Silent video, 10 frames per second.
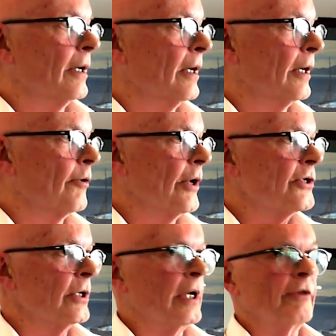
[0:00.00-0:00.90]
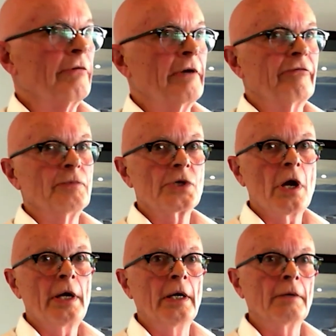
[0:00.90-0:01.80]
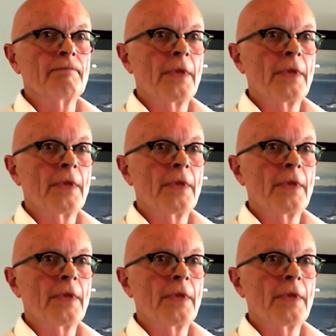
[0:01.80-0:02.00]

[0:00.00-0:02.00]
aggression and threat from China,